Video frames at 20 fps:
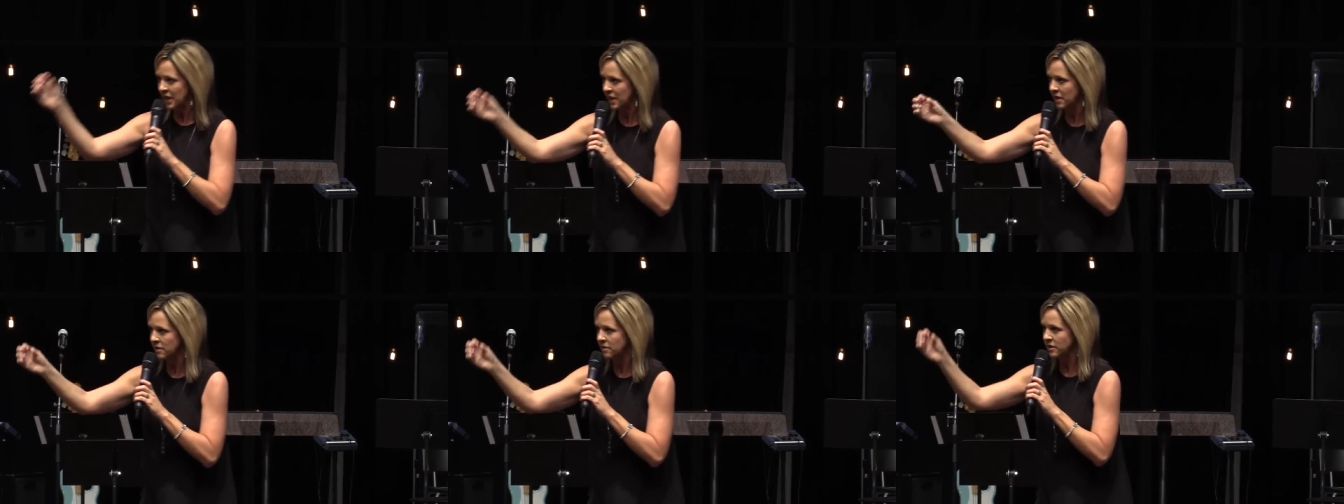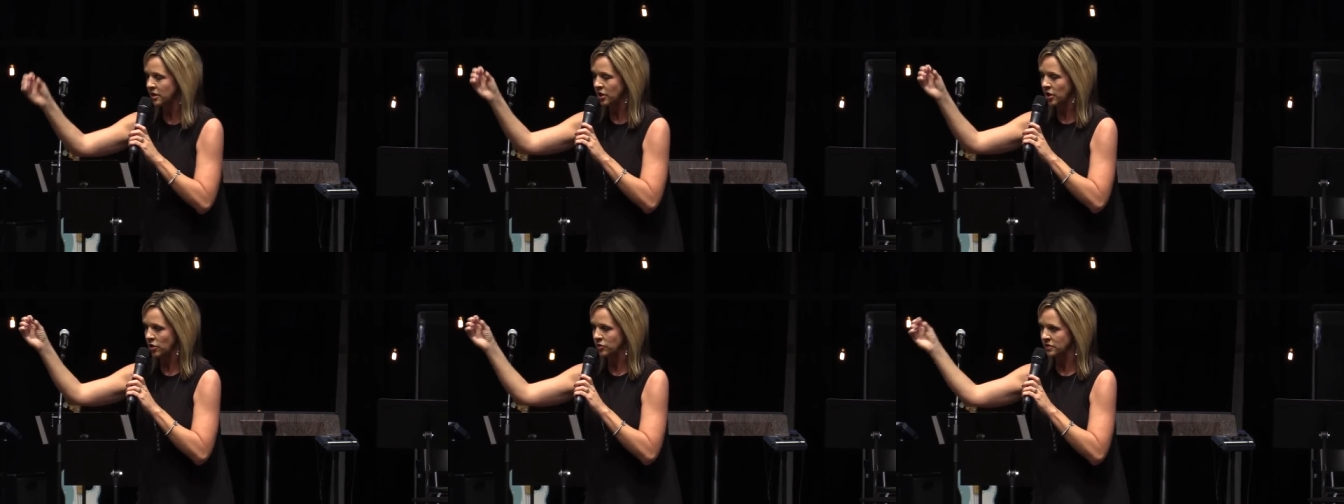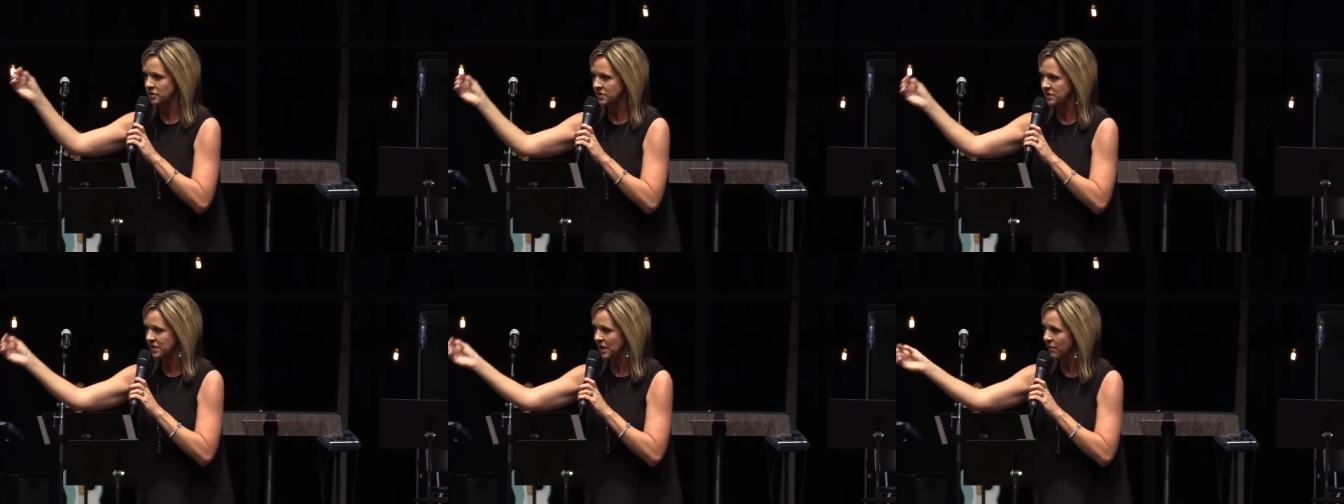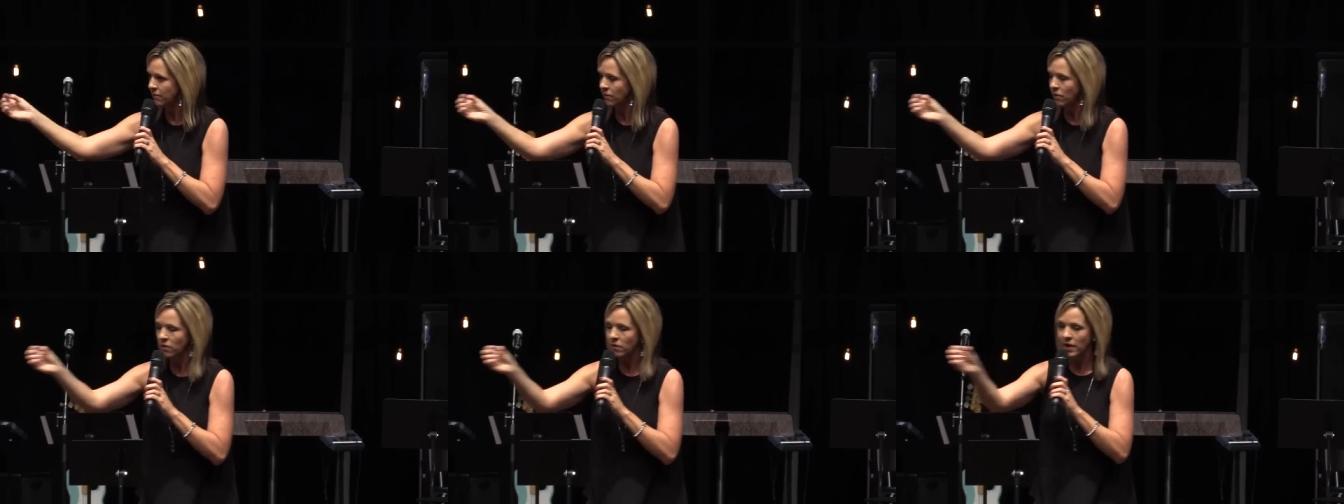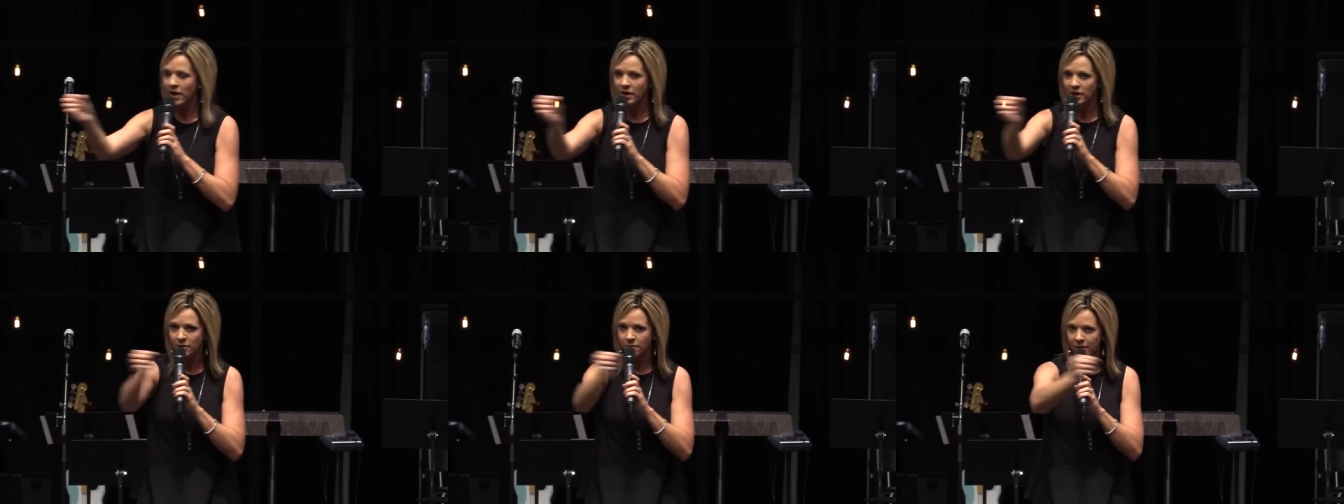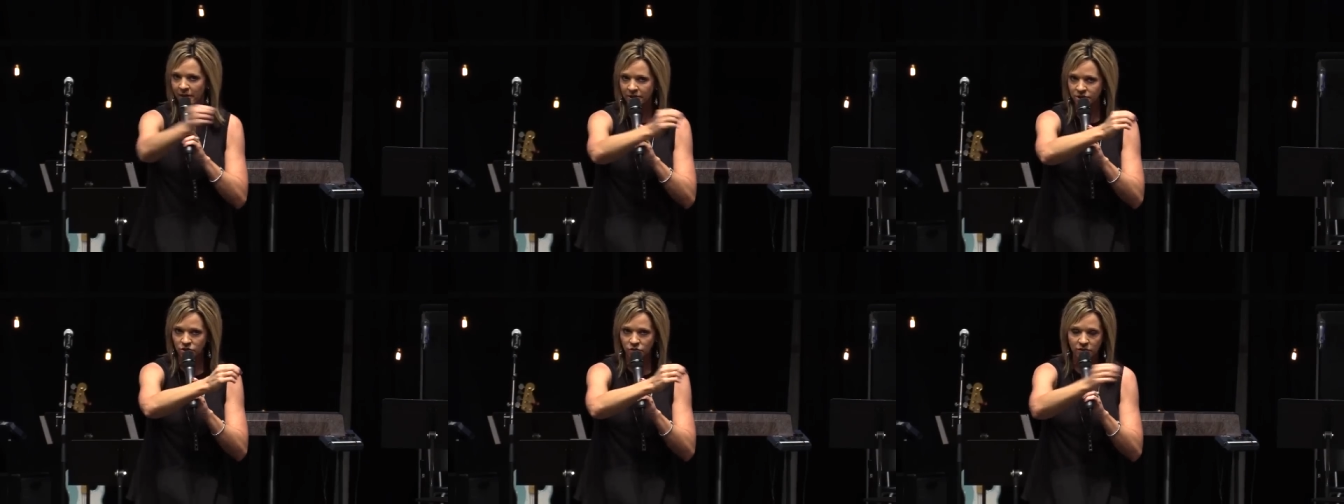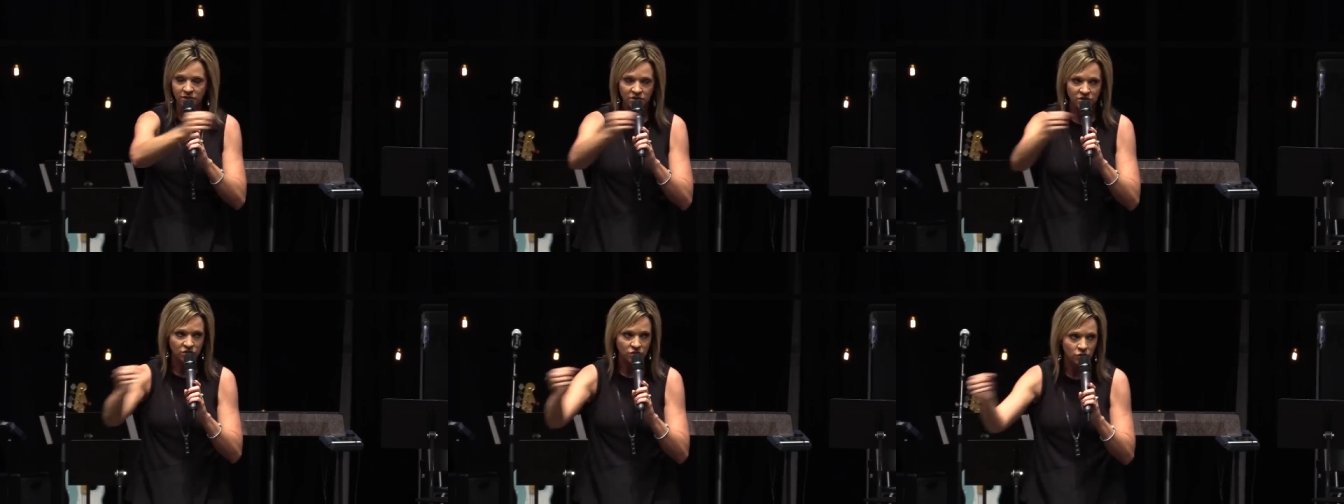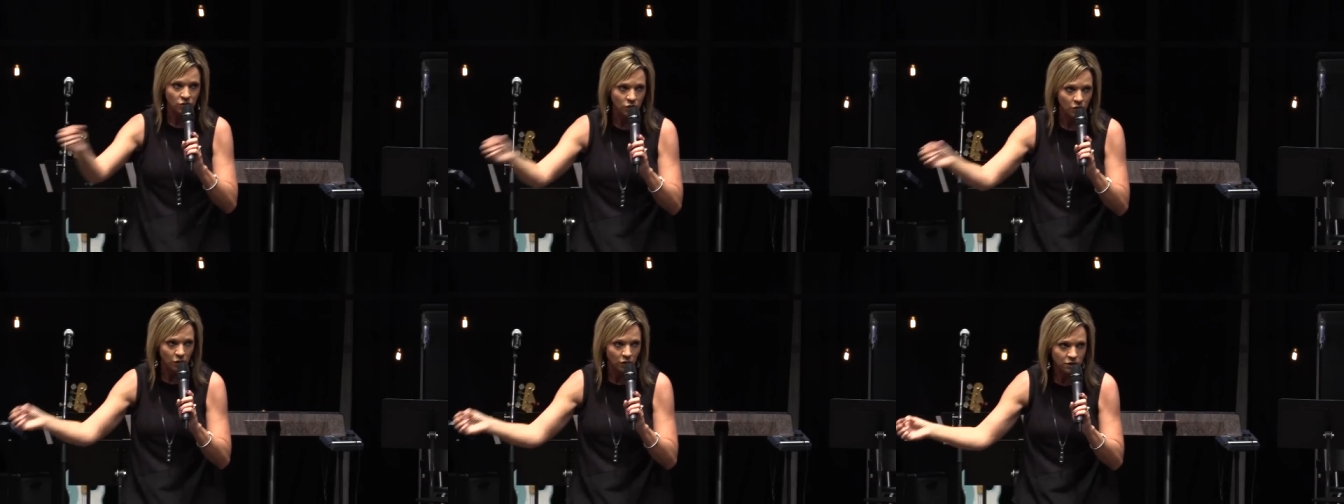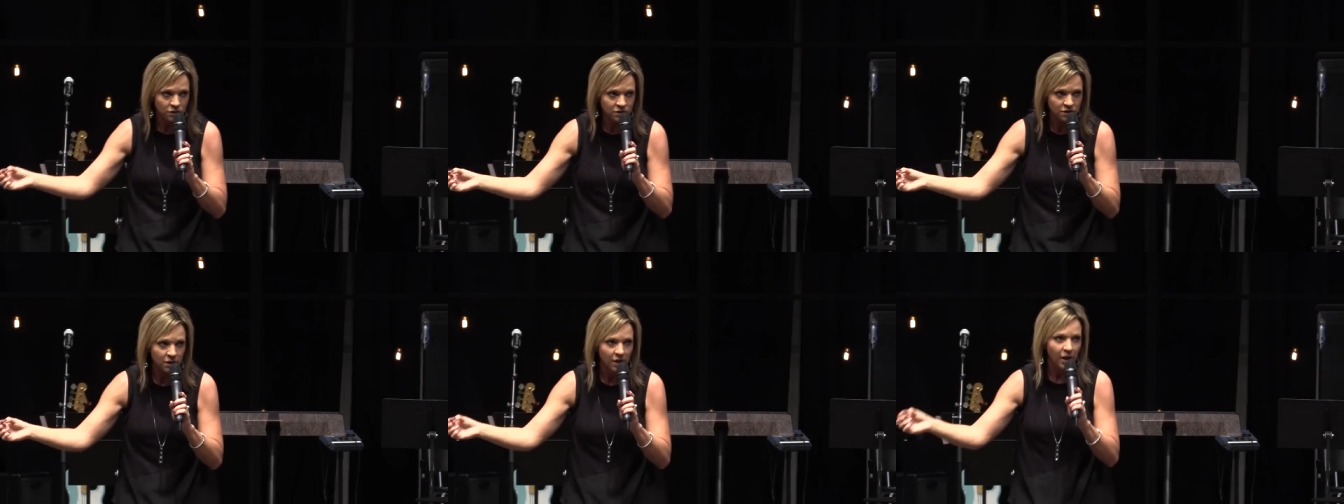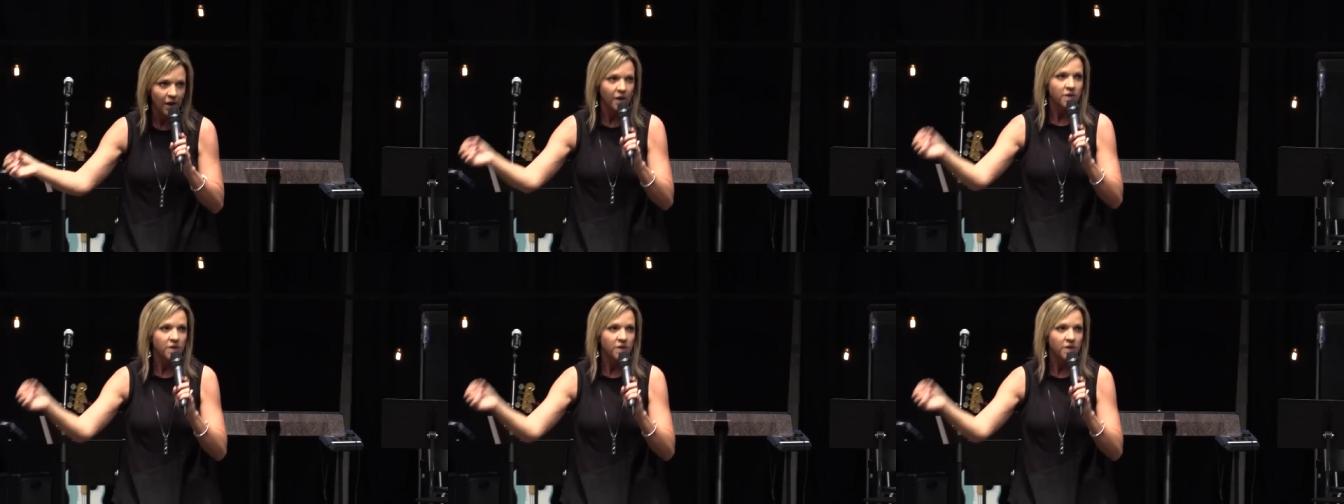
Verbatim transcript: in you know several elementary schools